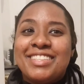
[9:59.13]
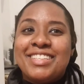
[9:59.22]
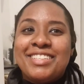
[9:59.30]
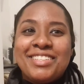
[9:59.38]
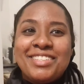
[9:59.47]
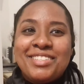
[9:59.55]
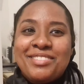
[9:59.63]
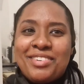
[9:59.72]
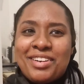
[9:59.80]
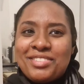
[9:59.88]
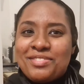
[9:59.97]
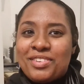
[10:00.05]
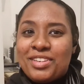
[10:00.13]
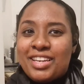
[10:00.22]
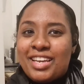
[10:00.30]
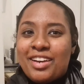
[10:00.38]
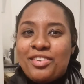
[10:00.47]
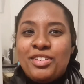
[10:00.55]
This is the worst
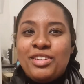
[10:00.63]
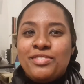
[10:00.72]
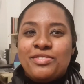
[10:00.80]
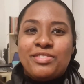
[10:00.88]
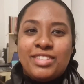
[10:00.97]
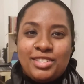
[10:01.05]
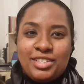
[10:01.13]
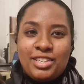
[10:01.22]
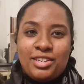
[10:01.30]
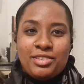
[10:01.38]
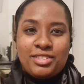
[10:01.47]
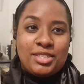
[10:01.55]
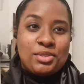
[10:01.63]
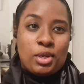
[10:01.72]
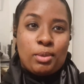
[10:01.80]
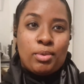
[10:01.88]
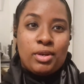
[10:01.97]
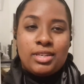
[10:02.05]
vlogging. I could have legit used this
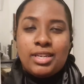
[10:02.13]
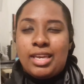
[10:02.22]
tripod.